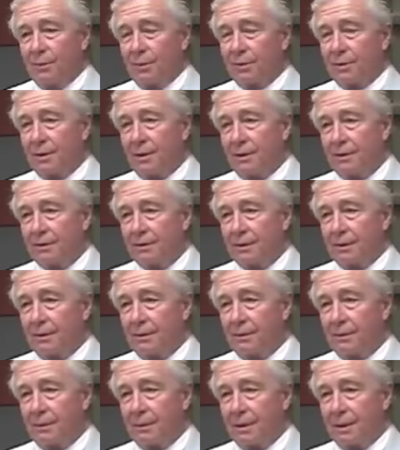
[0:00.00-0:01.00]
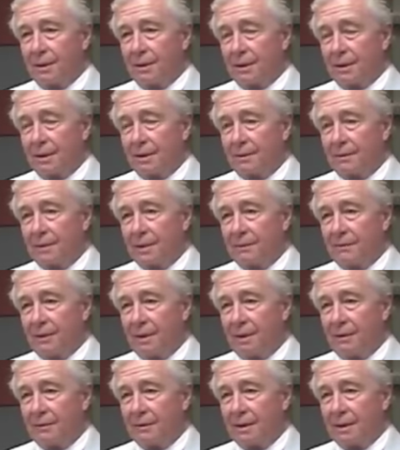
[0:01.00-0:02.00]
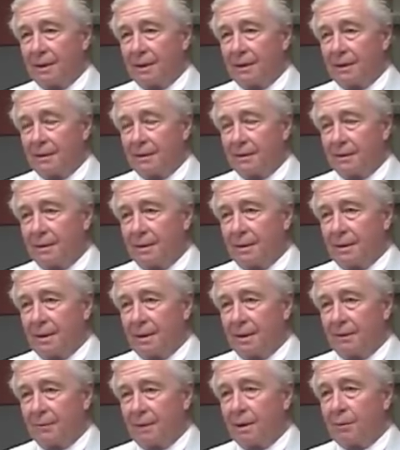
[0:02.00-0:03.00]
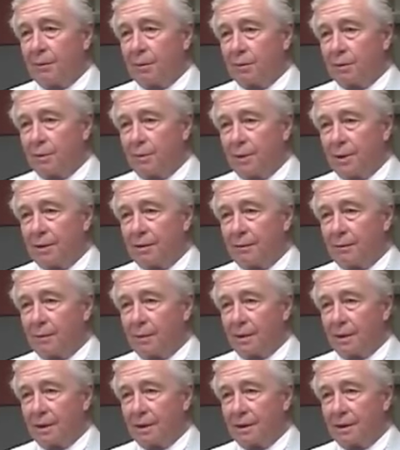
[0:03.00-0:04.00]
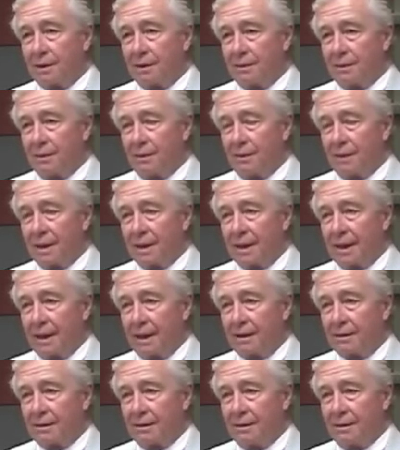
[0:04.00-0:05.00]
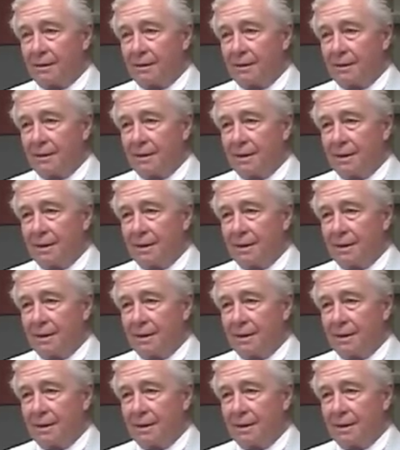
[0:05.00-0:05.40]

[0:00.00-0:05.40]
was also involved in railroad commission work, oil and gas law.